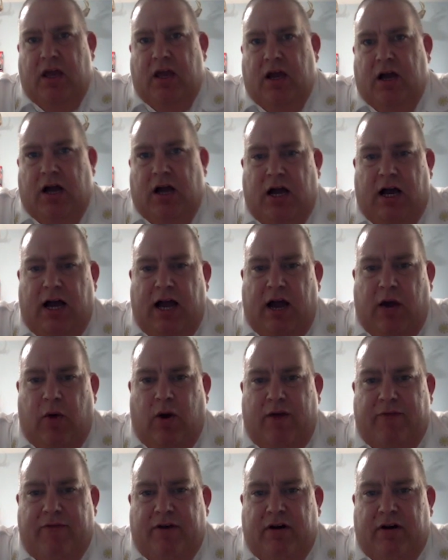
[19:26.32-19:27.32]

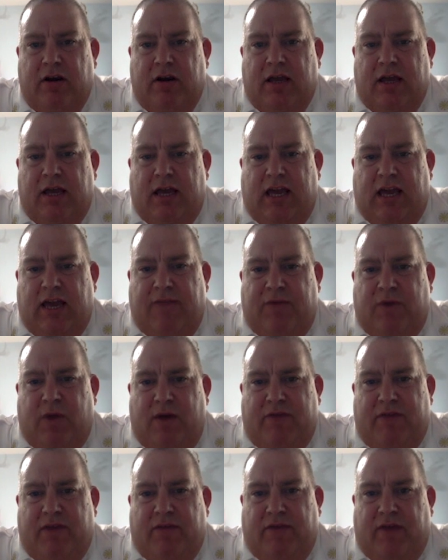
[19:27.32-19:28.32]
However, if you
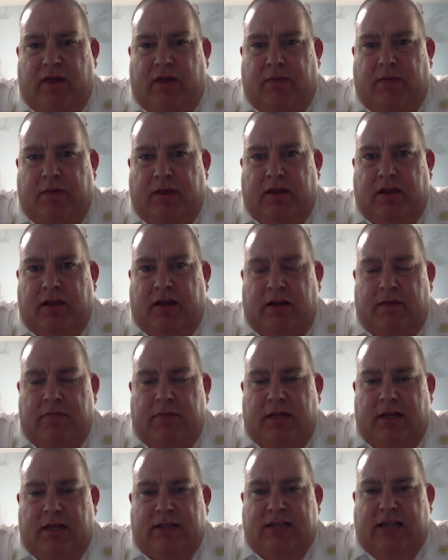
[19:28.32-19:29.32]
have the availability to
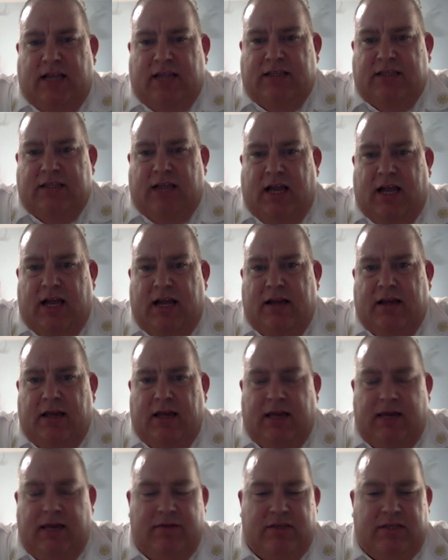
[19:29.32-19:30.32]
meet us outside,
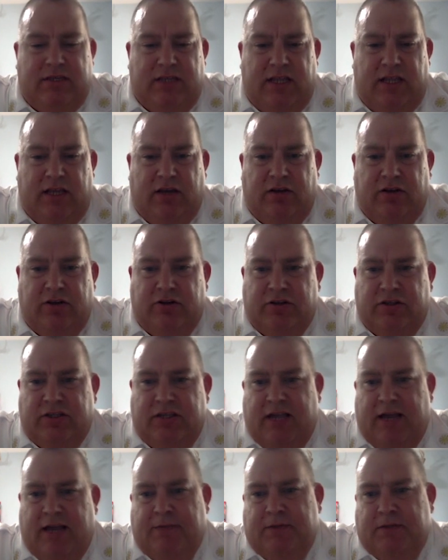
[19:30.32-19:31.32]
even sitting on your
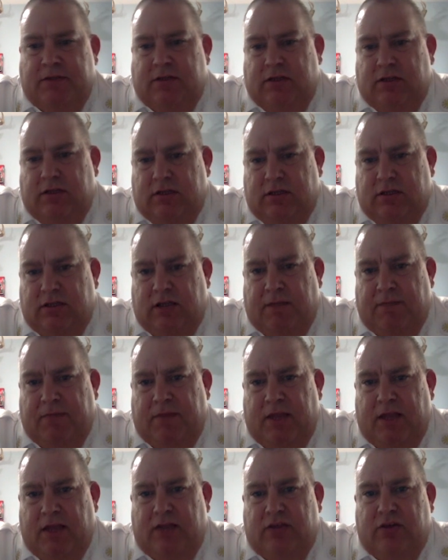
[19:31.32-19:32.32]
steps,
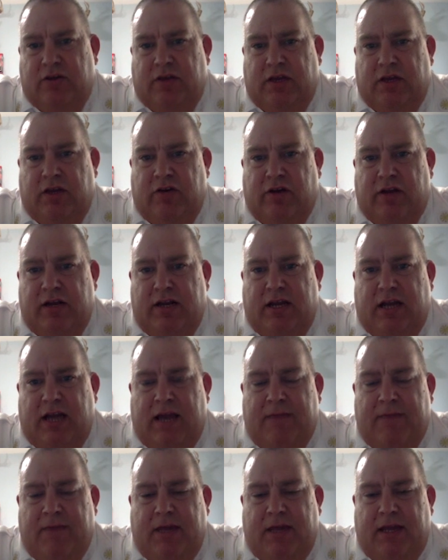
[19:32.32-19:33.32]
something so that you're in the
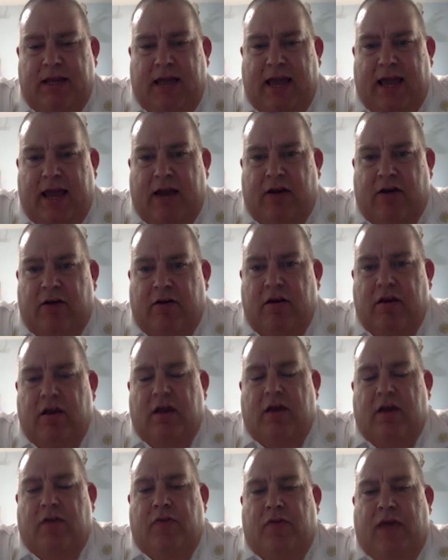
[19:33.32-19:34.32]
ambient air,
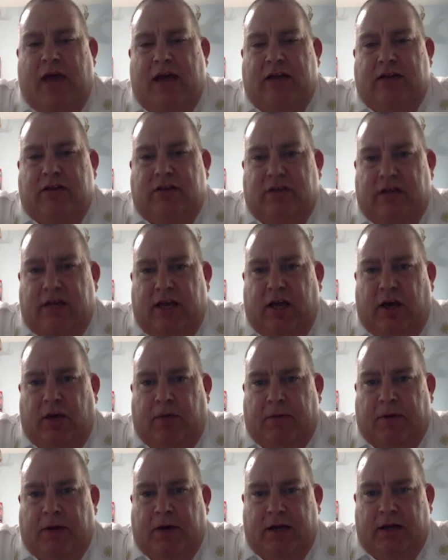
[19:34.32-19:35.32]
that is going to
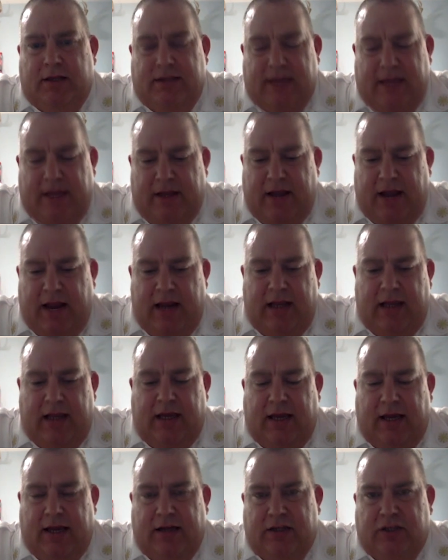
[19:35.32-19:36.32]
help cut down any
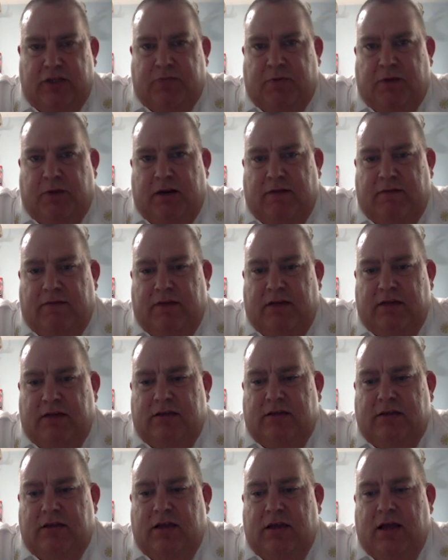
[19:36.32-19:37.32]
kind of spread of
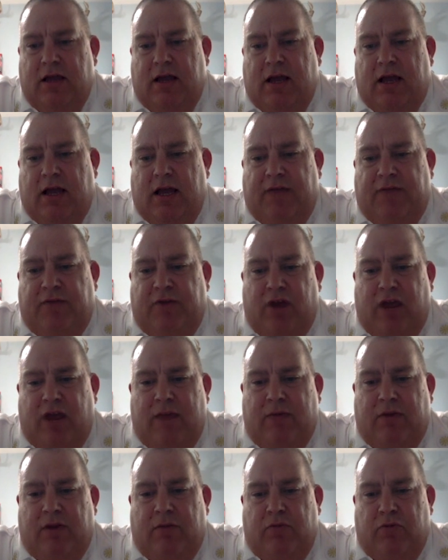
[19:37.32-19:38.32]
this. If you're
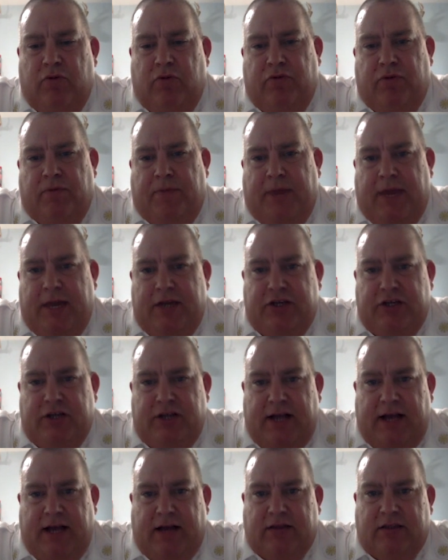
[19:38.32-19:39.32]
able to move the
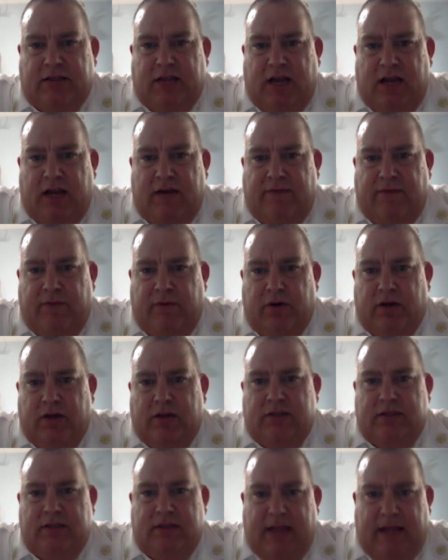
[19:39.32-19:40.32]
patient outside for
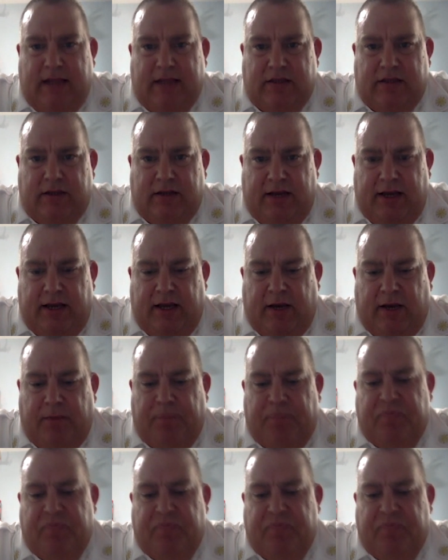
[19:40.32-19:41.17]
us, that's going to help.